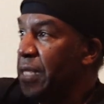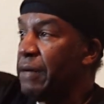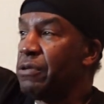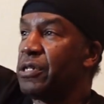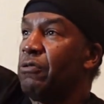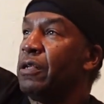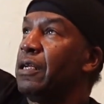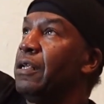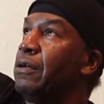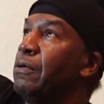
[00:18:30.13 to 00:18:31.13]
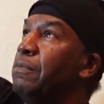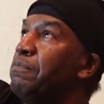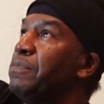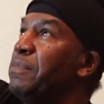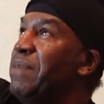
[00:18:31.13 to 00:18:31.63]
They were doing
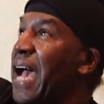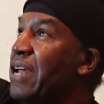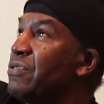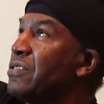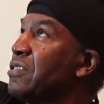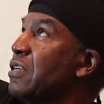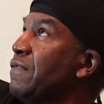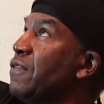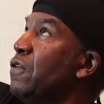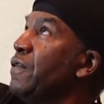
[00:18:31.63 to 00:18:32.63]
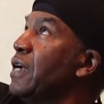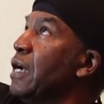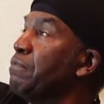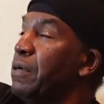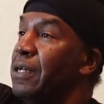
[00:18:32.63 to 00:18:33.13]
the battles and stuff over
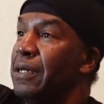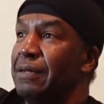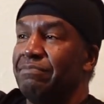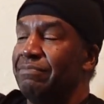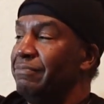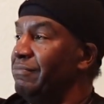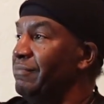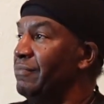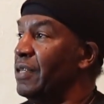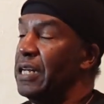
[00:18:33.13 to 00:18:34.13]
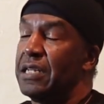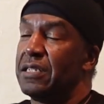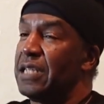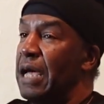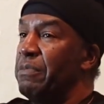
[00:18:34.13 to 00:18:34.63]
there, and this
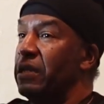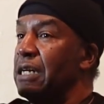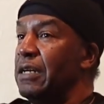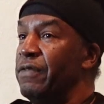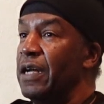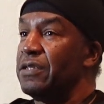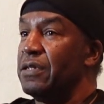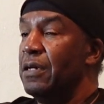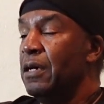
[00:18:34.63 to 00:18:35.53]
has happened a lot of events.